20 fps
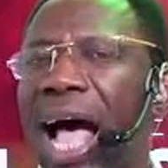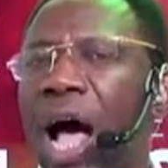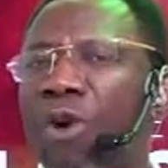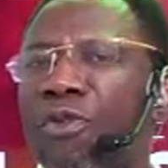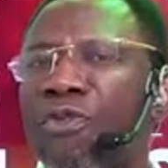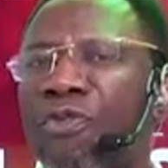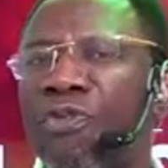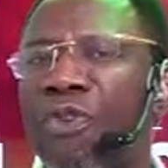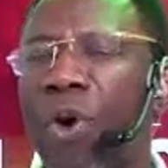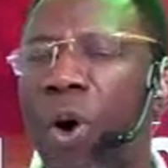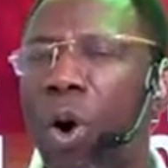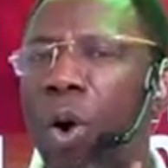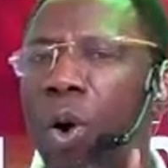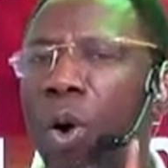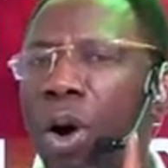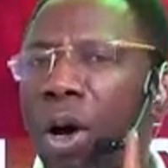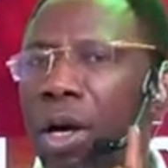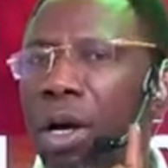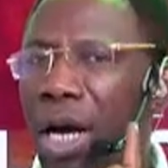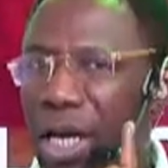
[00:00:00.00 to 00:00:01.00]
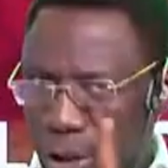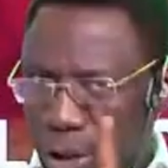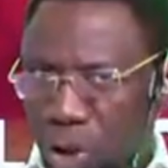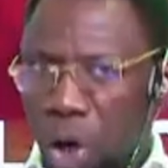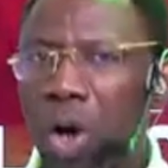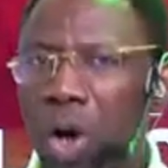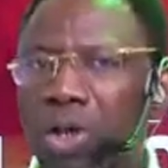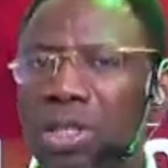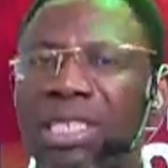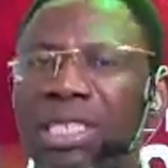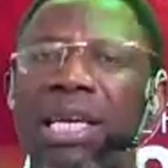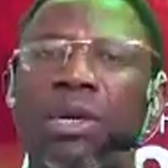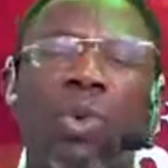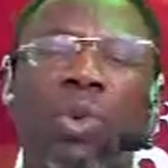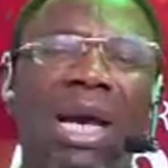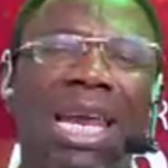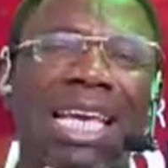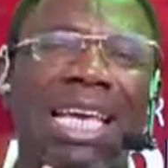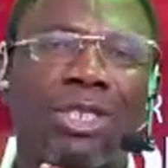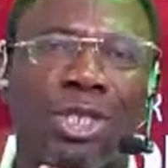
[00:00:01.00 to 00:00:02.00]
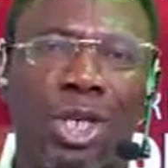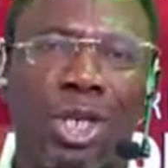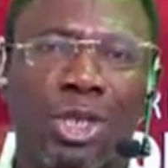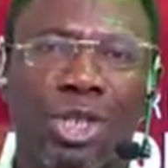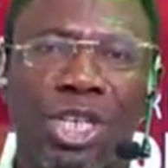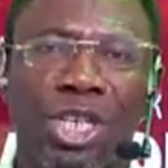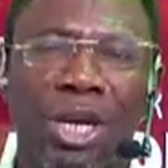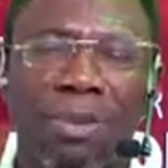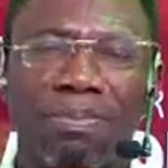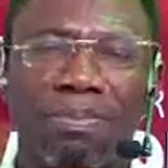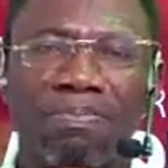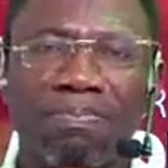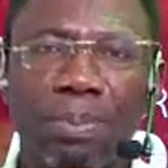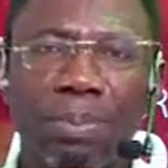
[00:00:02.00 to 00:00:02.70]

out for a toxic relationship.